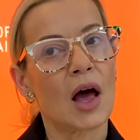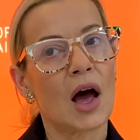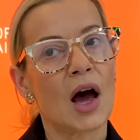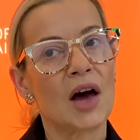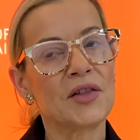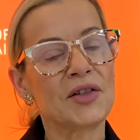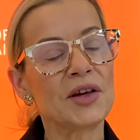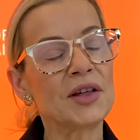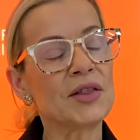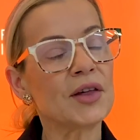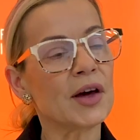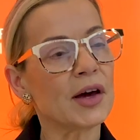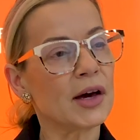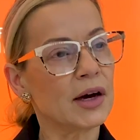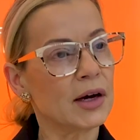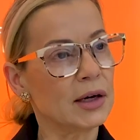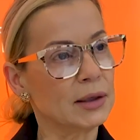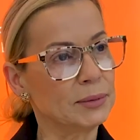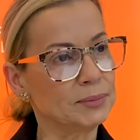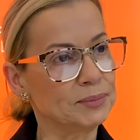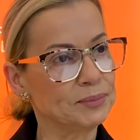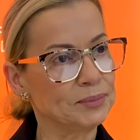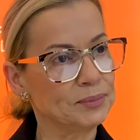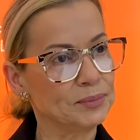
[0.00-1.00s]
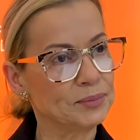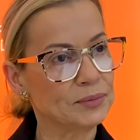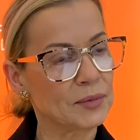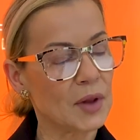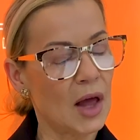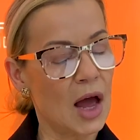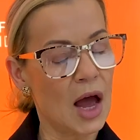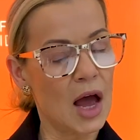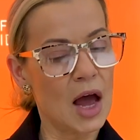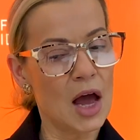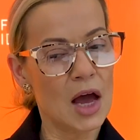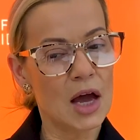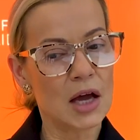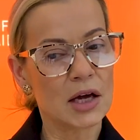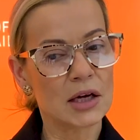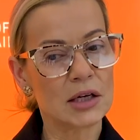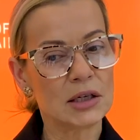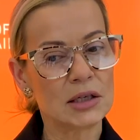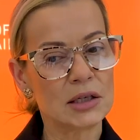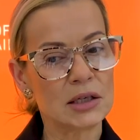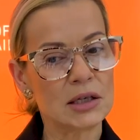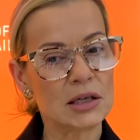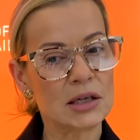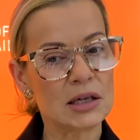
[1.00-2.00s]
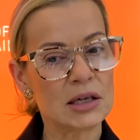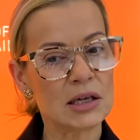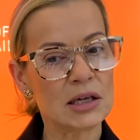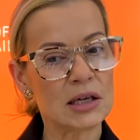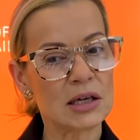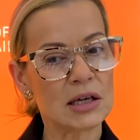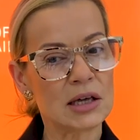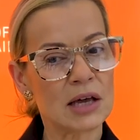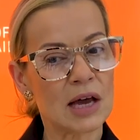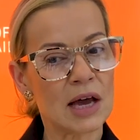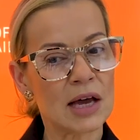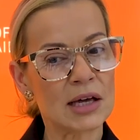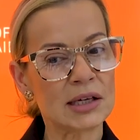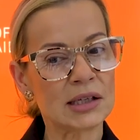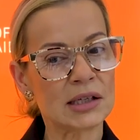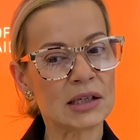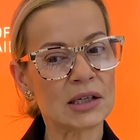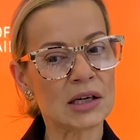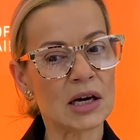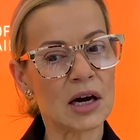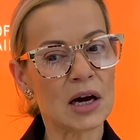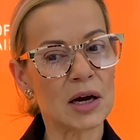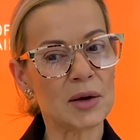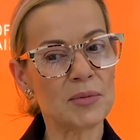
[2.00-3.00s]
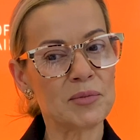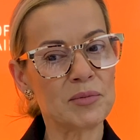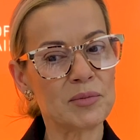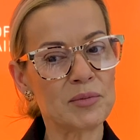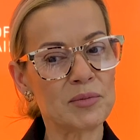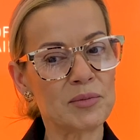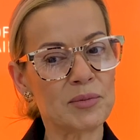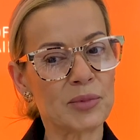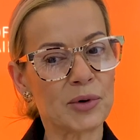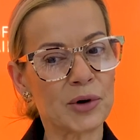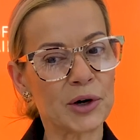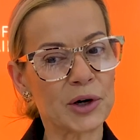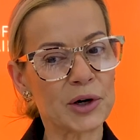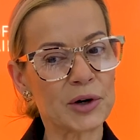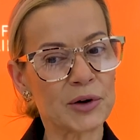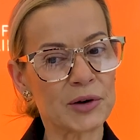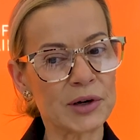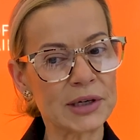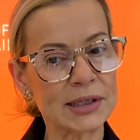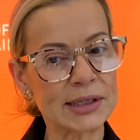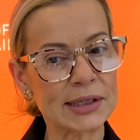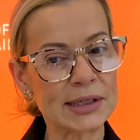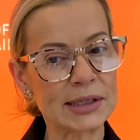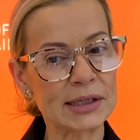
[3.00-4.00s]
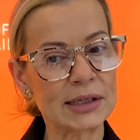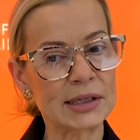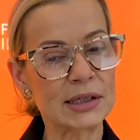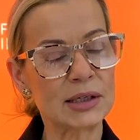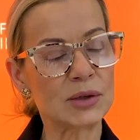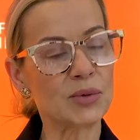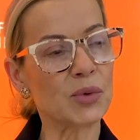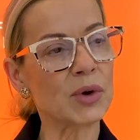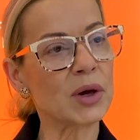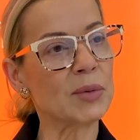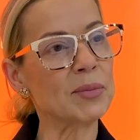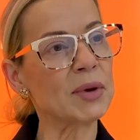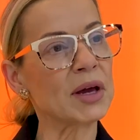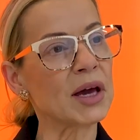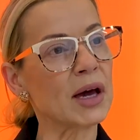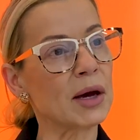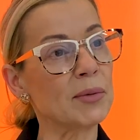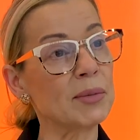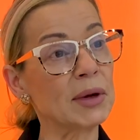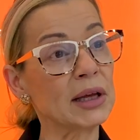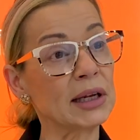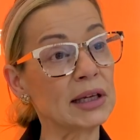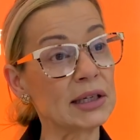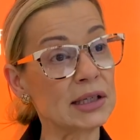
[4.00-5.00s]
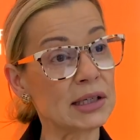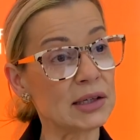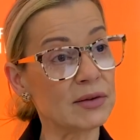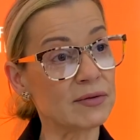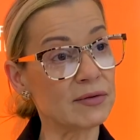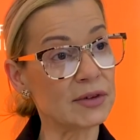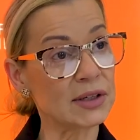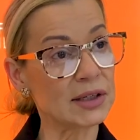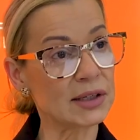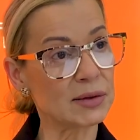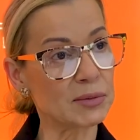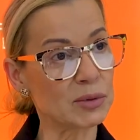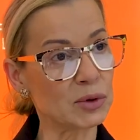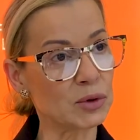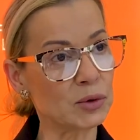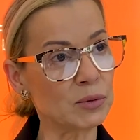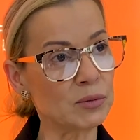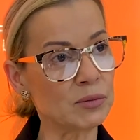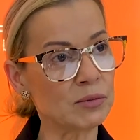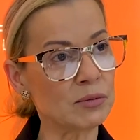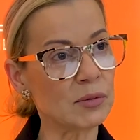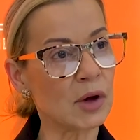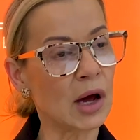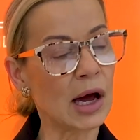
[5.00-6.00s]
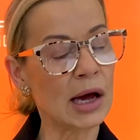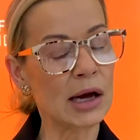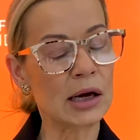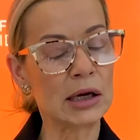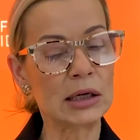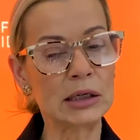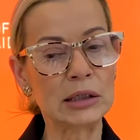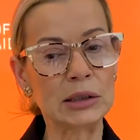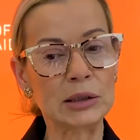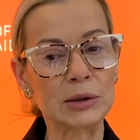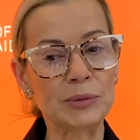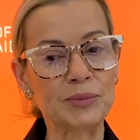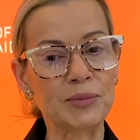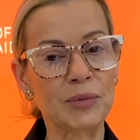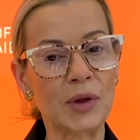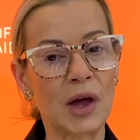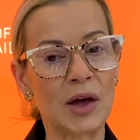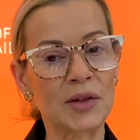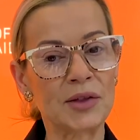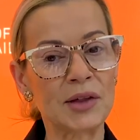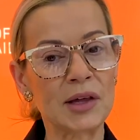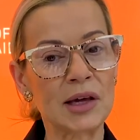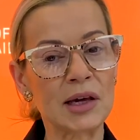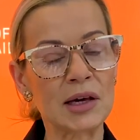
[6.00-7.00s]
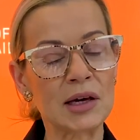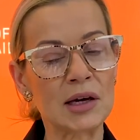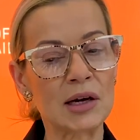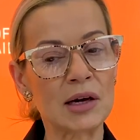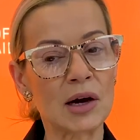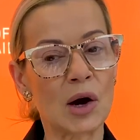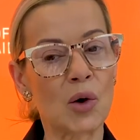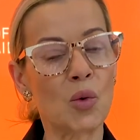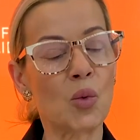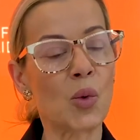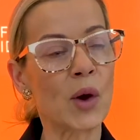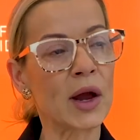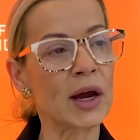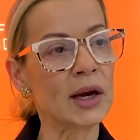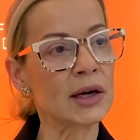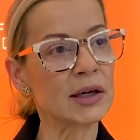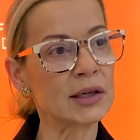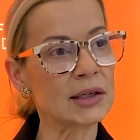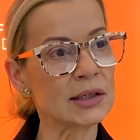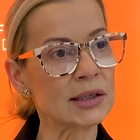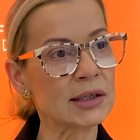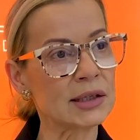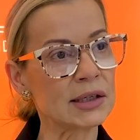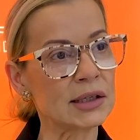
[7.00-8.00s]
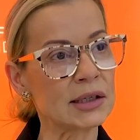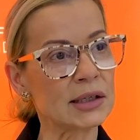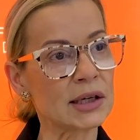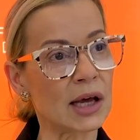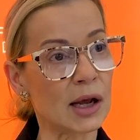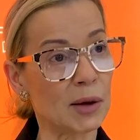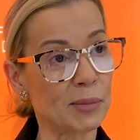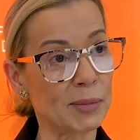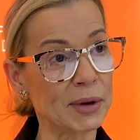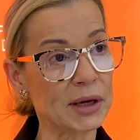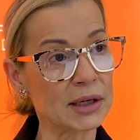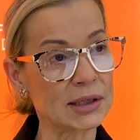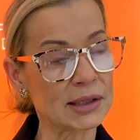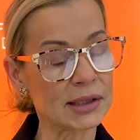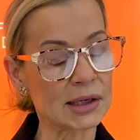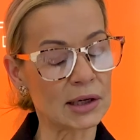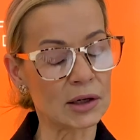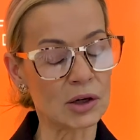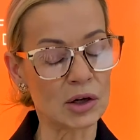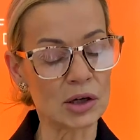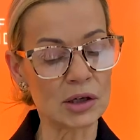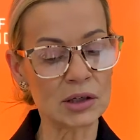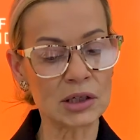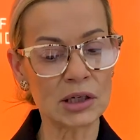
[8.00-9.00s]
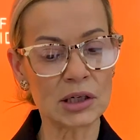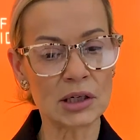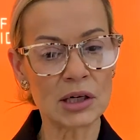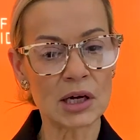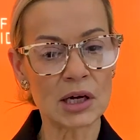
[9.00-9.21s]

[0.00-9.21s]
I think they are. And as time progresses, we are becoming less invisible. I think awareness is helping us a lot.